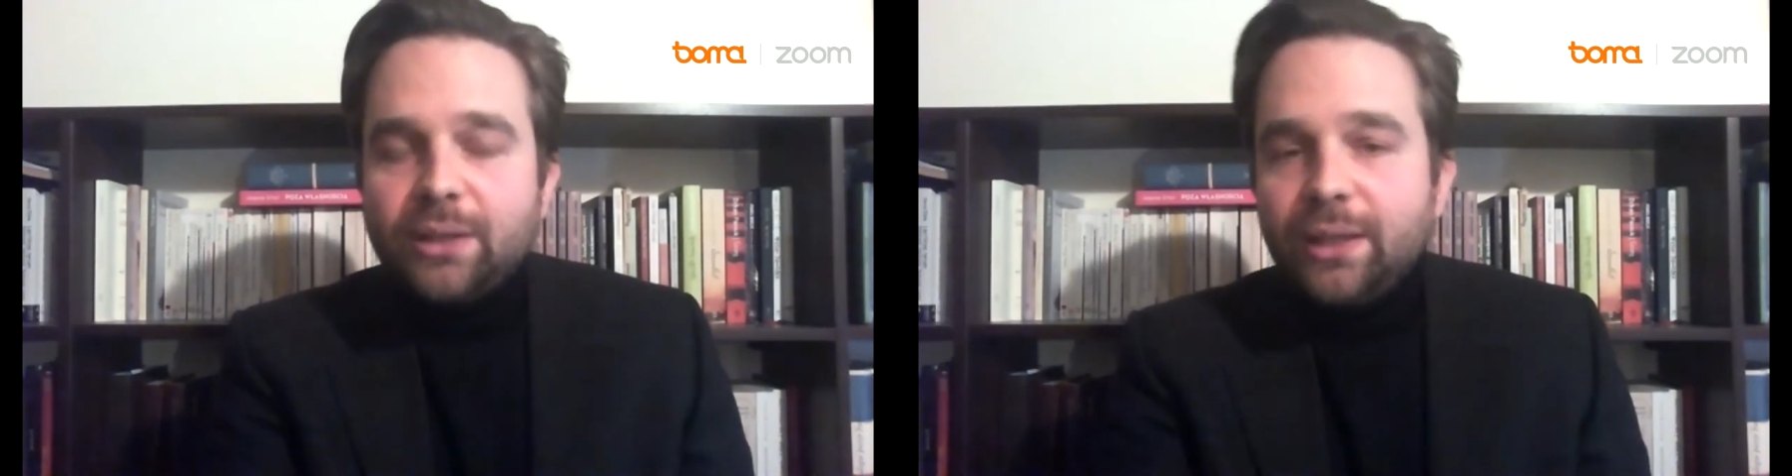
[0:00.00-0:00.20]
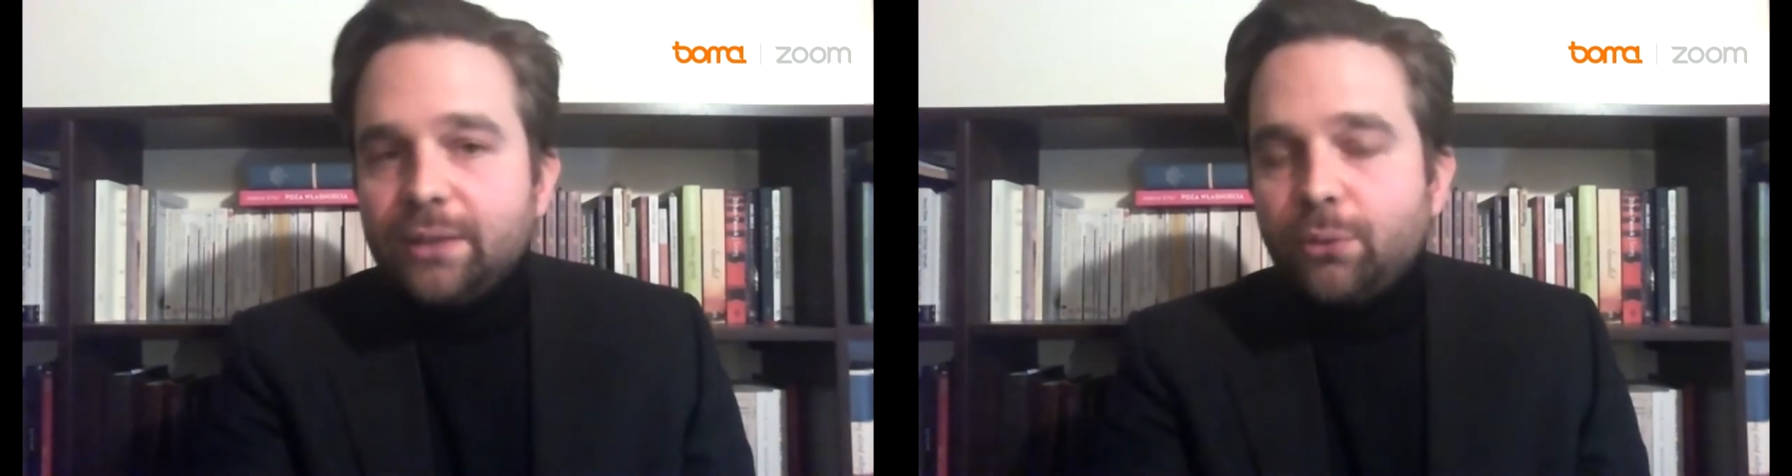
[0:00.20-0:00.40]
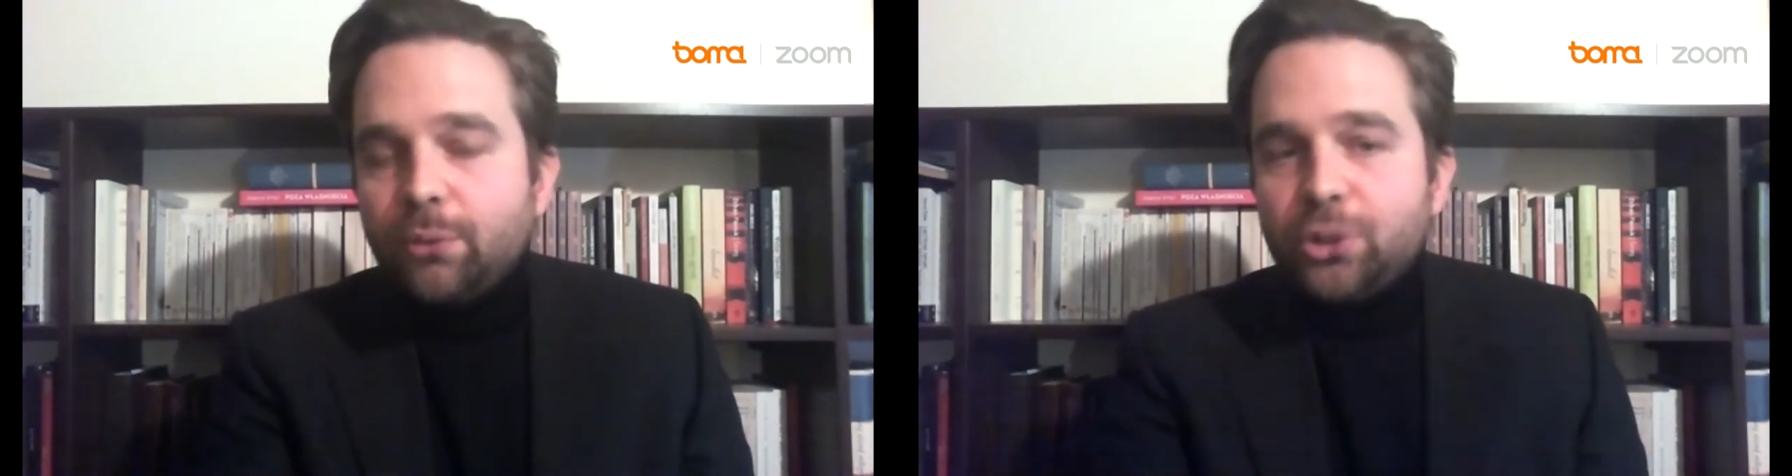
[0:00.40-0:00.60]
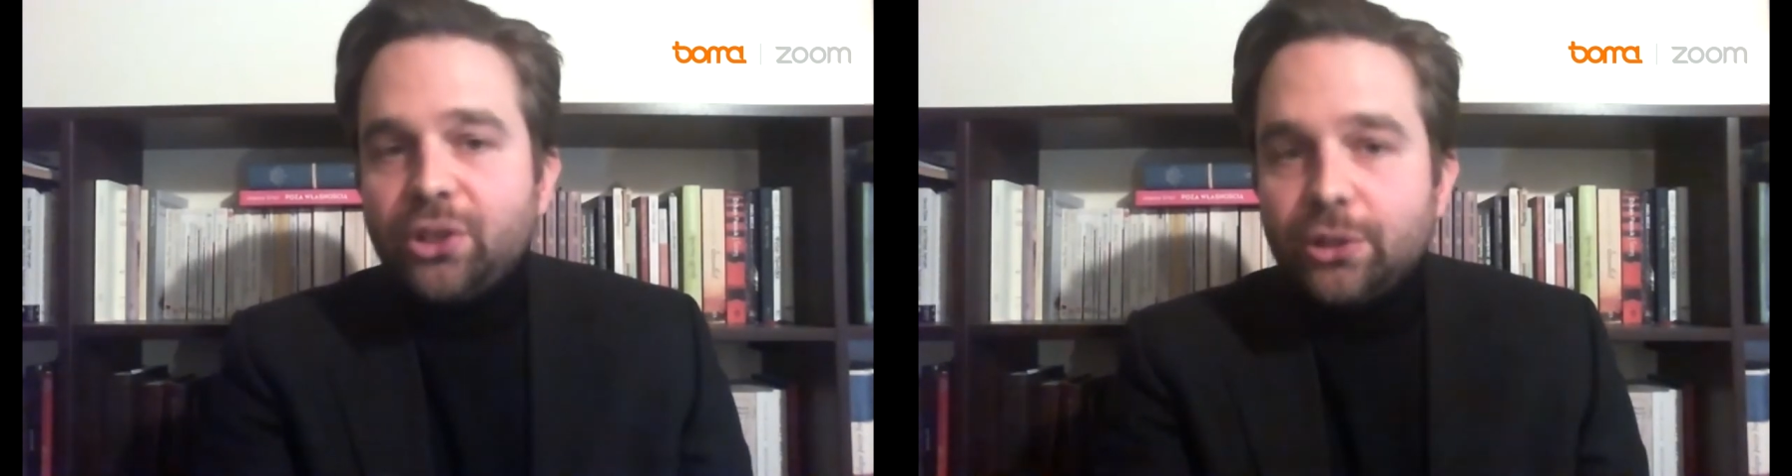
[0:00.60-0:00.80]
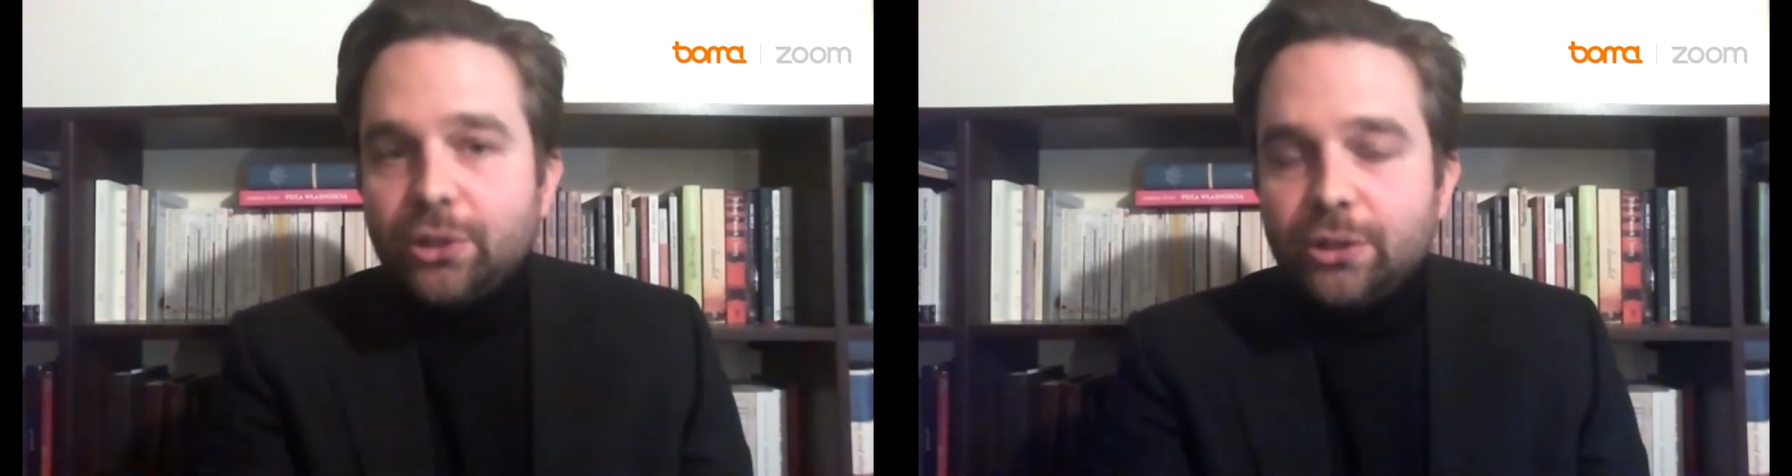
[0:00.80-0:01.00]
for
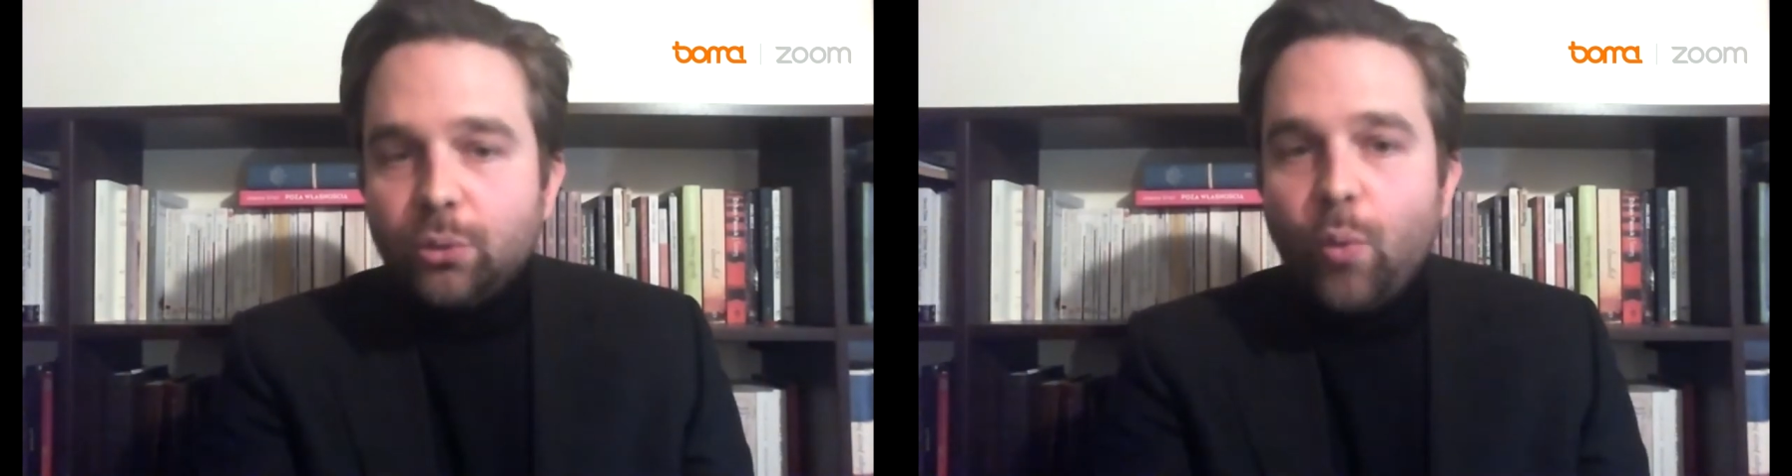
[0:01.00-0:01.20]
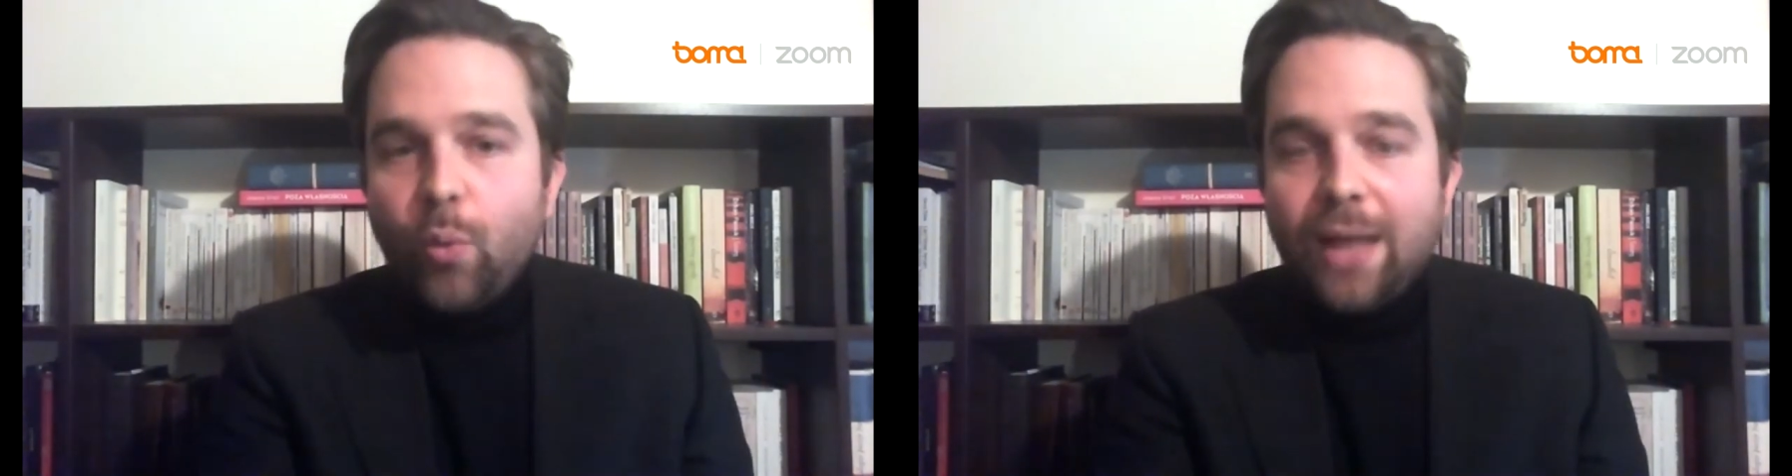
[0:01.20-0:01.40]
certain when